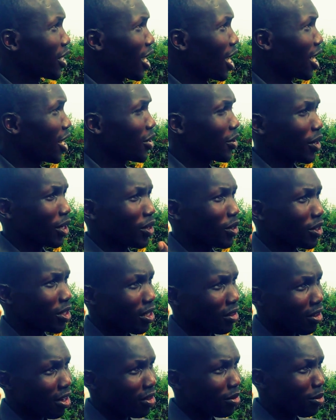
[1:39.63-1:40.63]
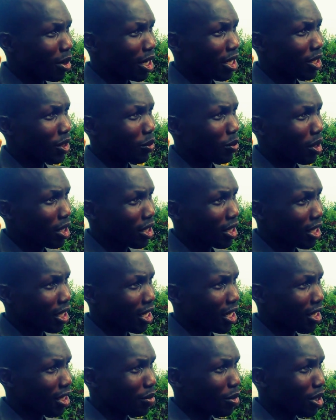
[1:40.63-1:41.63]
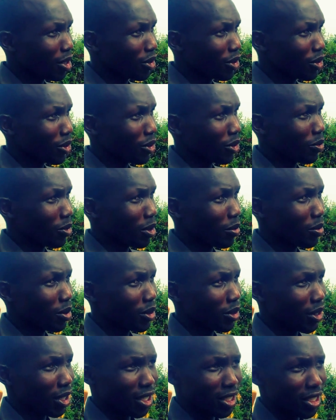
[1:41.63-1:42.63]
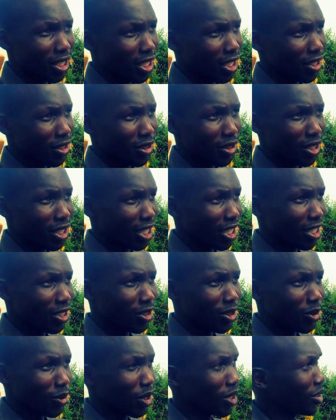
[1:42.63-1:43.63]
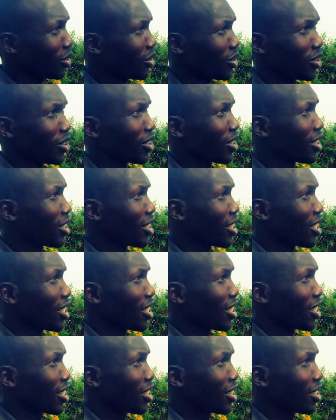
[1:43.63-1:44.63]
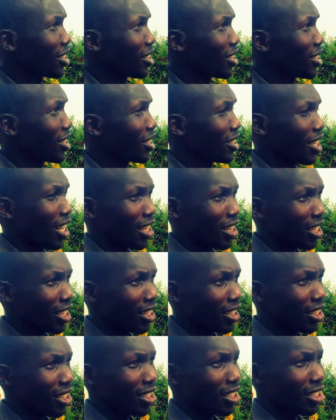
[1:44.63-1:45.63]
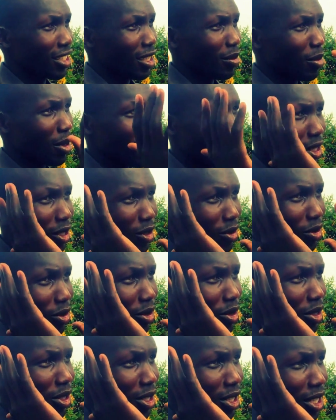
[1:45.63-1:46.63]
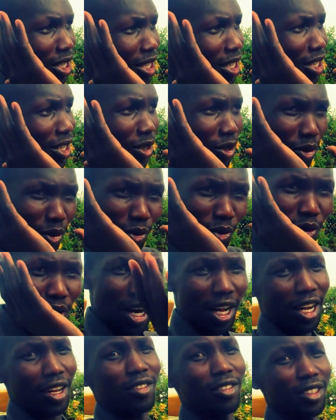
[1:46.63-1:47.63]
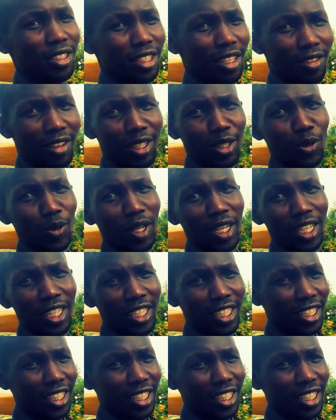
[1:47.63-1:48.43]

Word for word: And you cannot survive by displacing another person or maybe you can say kill him or what not. Athletics is a matter of who arrives the first one.